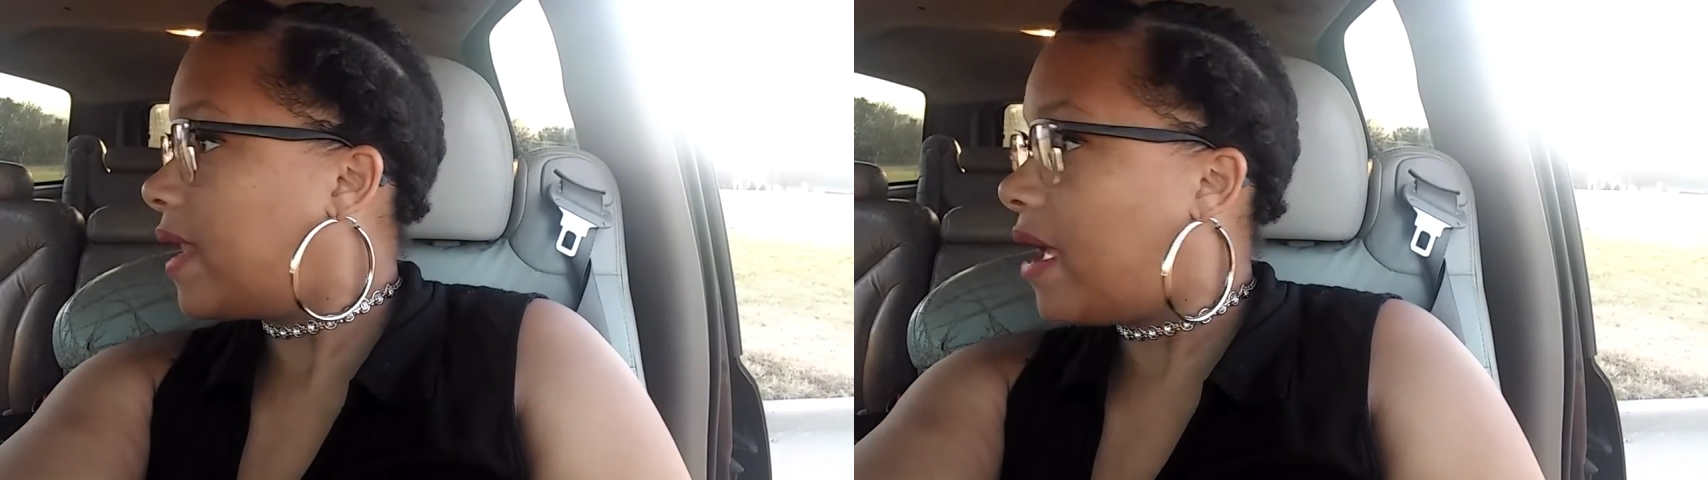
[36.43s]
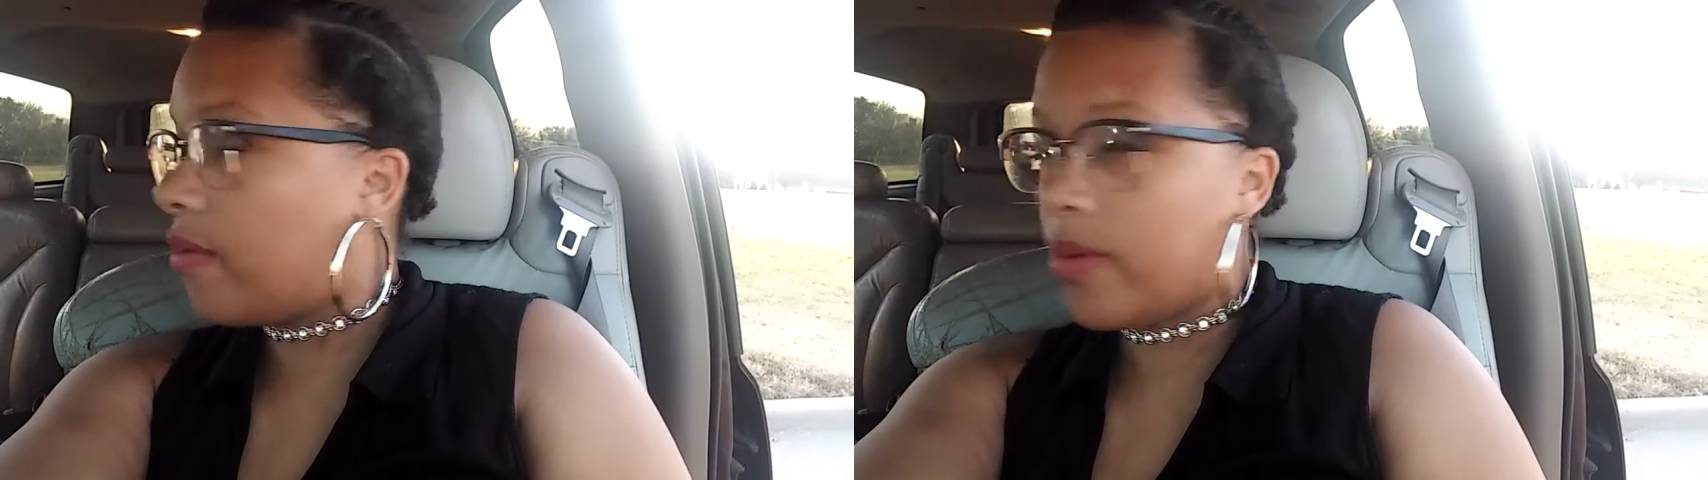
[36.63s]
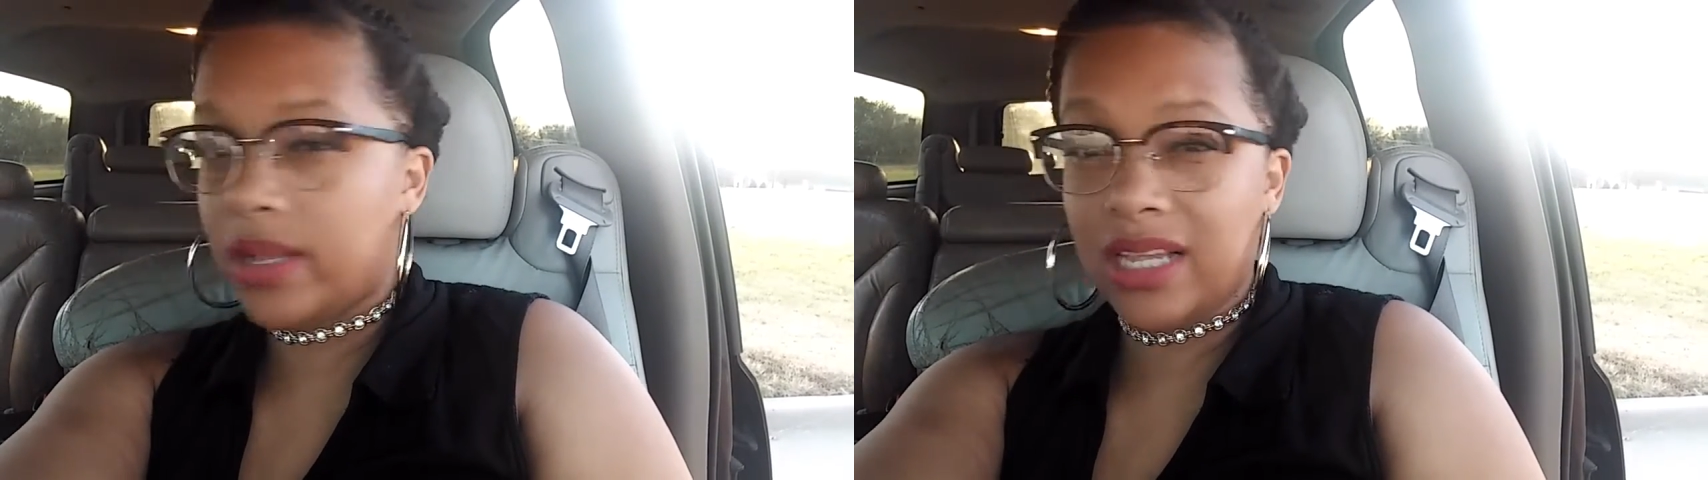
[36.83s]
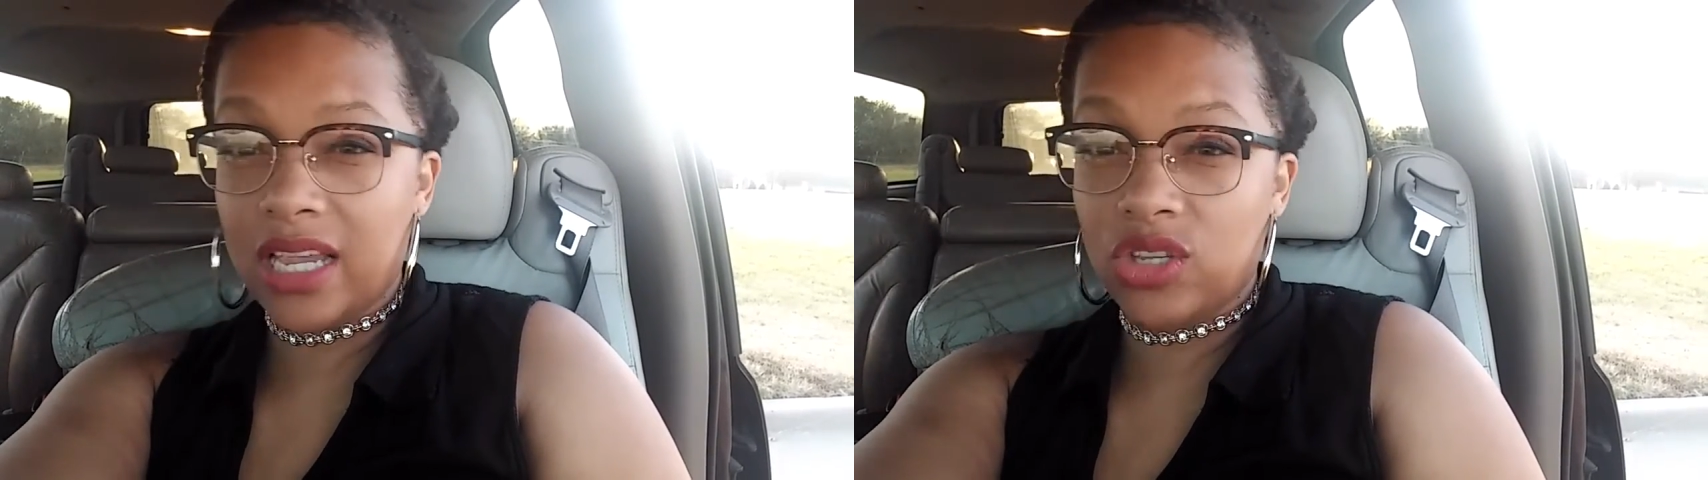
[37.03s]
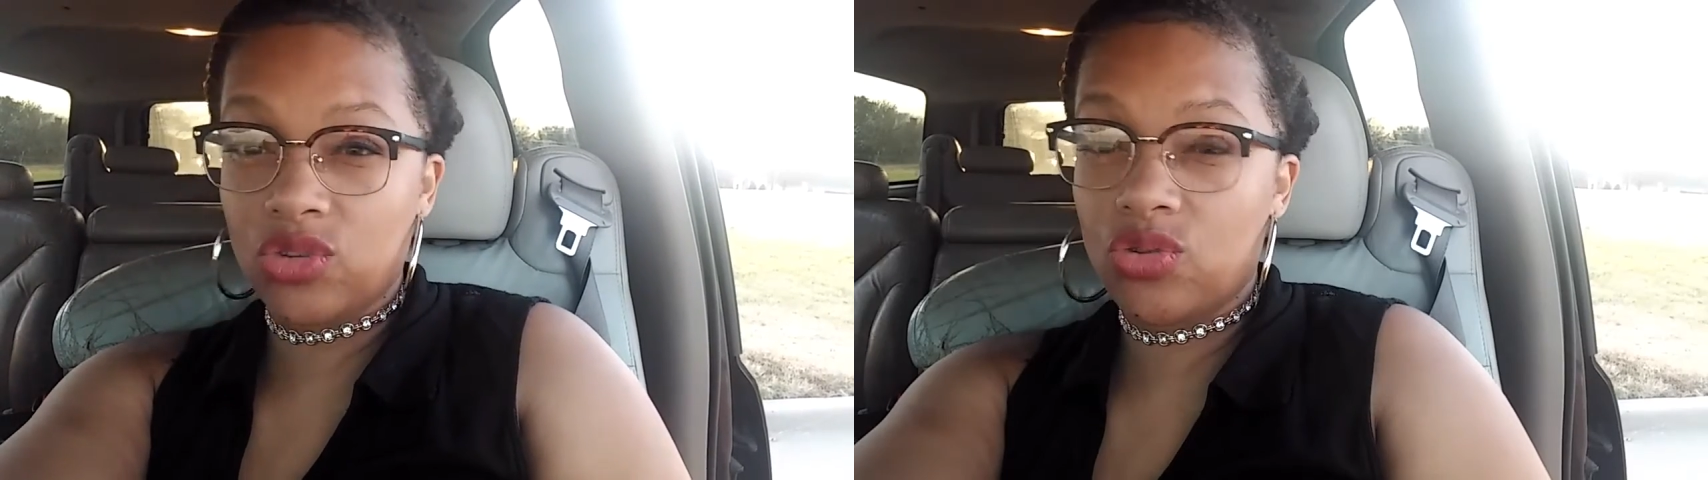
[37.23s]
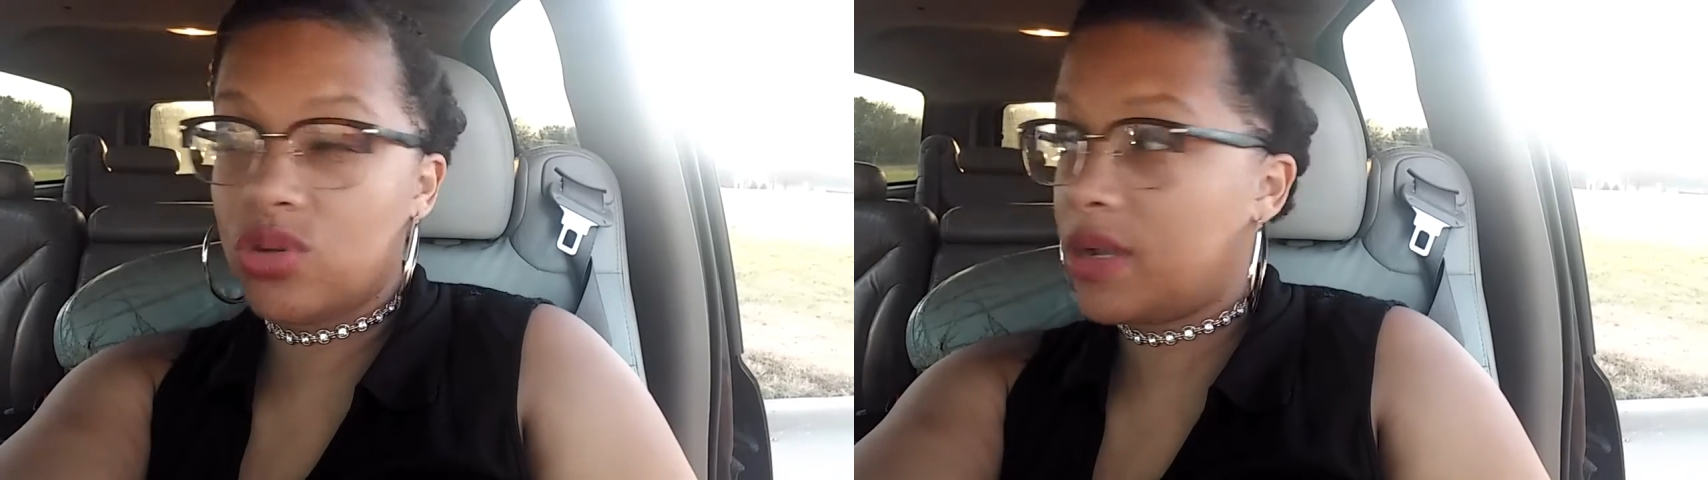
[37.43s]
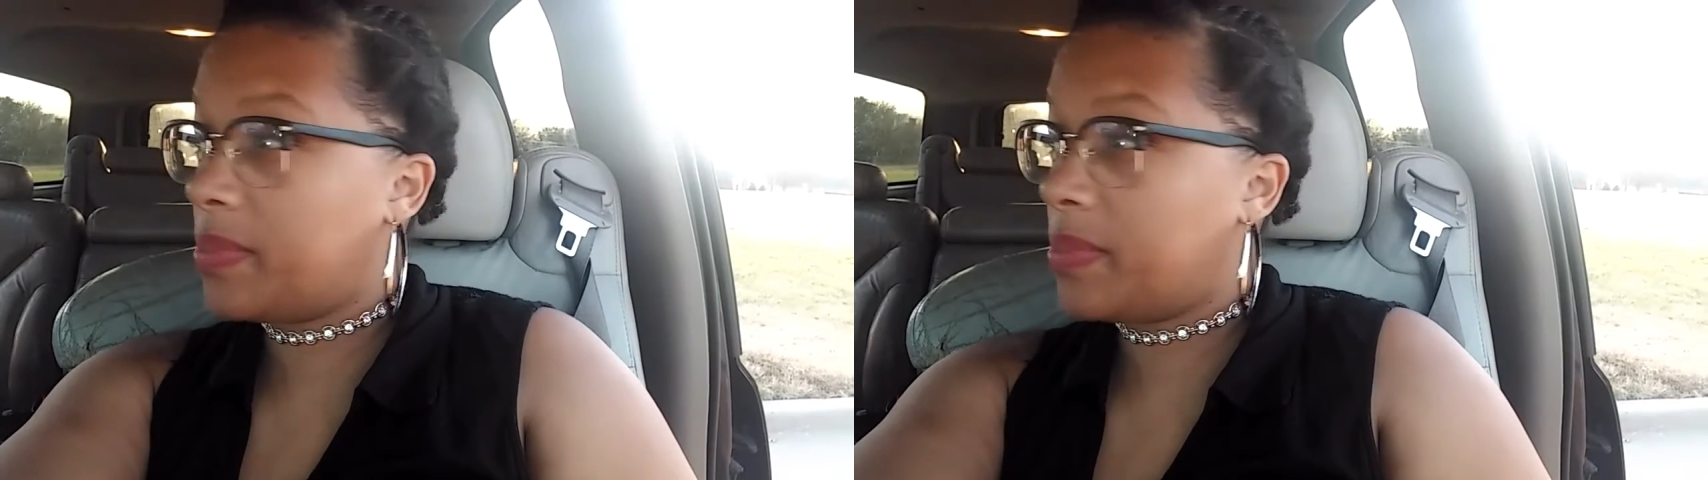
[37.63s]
now we're at the kids' school.